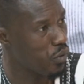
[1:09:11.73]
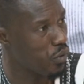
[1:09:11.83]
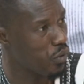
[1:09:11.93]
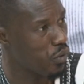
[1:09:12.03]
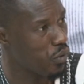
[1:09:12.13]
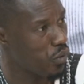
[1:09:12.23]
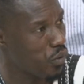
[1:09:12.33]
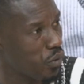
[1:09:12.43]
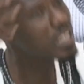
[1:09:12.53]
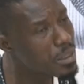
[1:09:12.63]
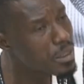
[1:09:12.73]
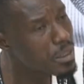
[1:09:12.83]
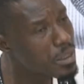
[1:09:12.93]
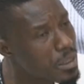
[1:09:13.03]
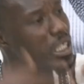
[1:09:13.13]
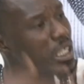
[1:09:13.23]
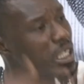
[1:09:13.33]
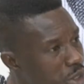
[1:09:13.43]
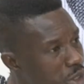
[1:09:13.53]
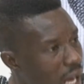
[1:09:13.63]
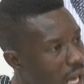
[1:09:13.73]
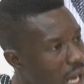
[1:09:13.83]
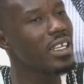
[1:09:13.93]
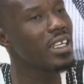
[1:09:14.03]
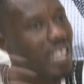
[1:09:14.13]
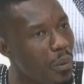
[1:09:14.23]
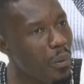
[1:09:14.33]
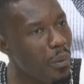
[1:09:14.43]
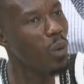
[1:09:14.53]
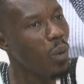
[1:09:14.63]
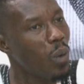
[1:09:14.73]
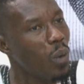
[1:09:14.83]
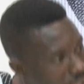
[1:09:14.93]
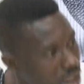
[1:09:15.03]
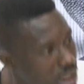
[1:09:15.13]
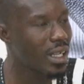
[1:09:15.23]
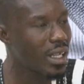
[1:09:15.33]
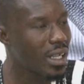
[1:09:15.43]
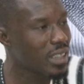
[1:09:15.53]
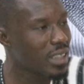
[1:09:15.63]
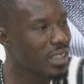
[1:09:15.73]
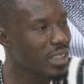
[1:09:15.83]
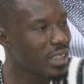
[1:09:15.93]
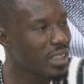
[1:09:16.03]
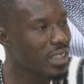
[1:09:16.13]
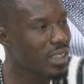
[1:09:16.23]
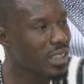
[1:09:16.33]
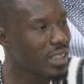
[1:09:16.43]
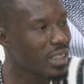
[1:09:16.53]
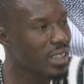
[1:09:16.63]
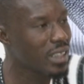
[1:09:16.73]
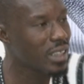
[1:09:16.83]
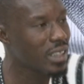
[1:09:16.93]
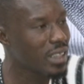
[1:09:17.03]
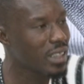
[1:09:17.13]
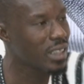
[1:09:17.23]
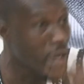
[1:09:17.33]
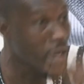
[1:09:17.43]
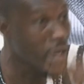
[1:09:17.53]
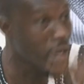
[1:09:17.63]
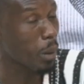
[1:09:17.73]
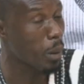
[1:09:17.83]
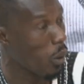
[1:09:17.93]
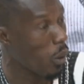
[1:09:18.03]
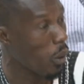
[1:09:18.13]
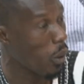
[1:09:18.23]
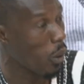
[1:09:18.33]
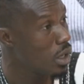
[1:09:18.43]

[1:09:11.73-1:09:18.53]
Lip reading: What was his demeanor, his posture, his character when he was not even candidate Nana Danko Akufo-Addo? Did you read the Hillington report?